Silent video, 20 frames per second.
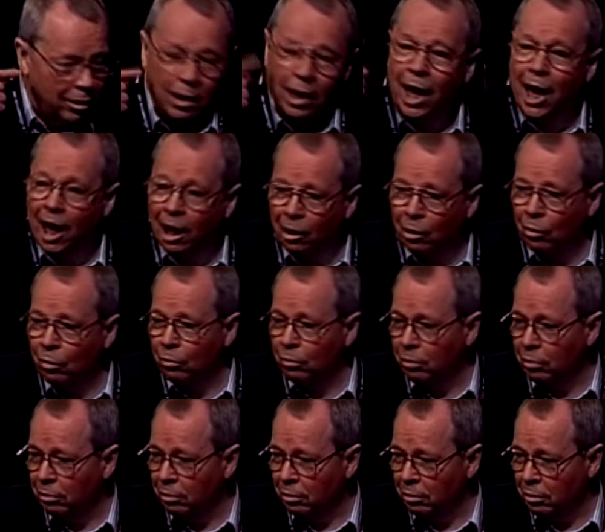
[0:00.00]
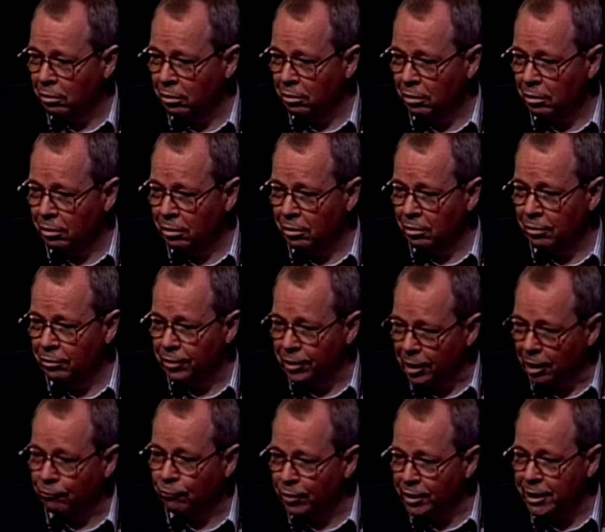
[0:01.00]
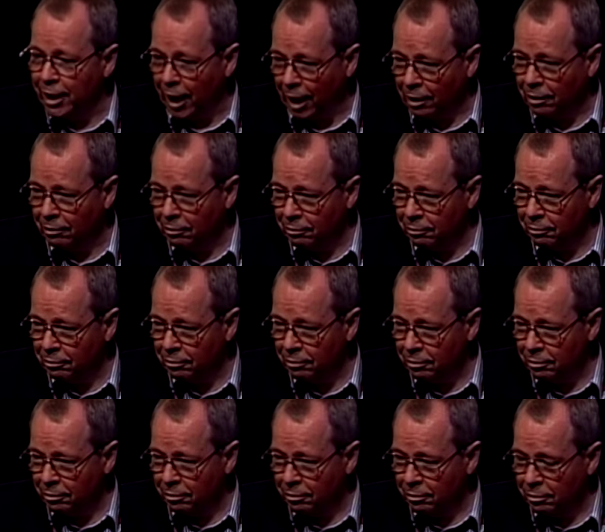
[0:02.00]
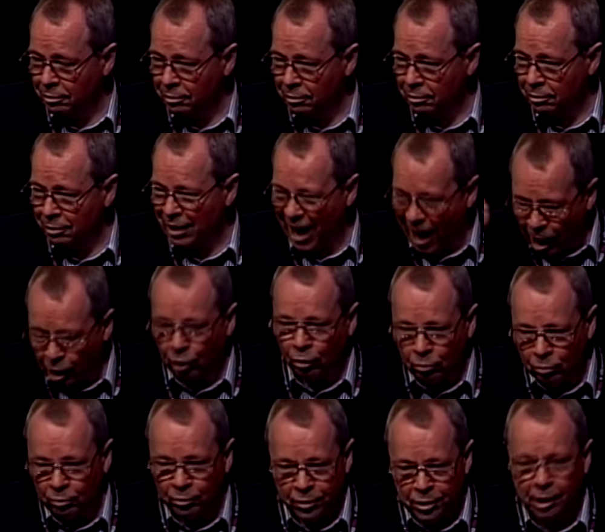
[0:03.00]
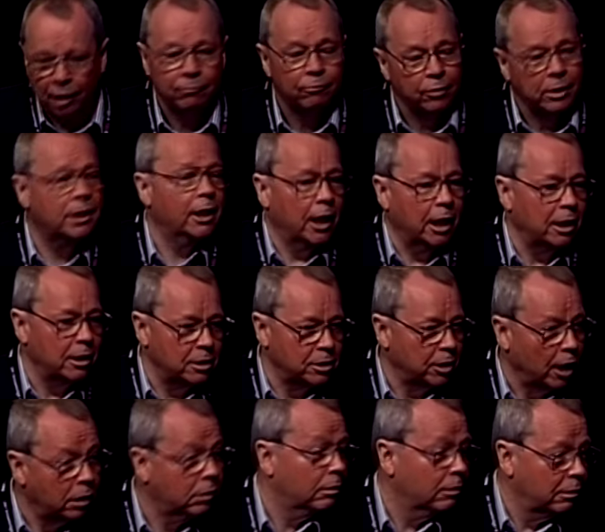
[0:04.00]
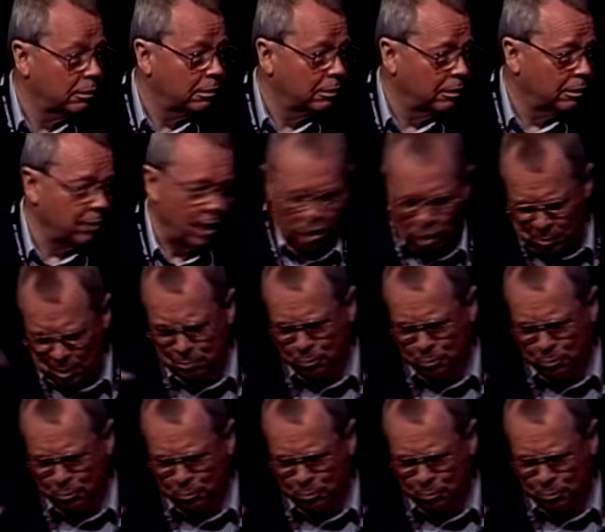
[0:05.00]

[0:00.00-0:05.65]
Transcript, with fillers: Hallow the everyday. Hallow the everyday, he said. Not to me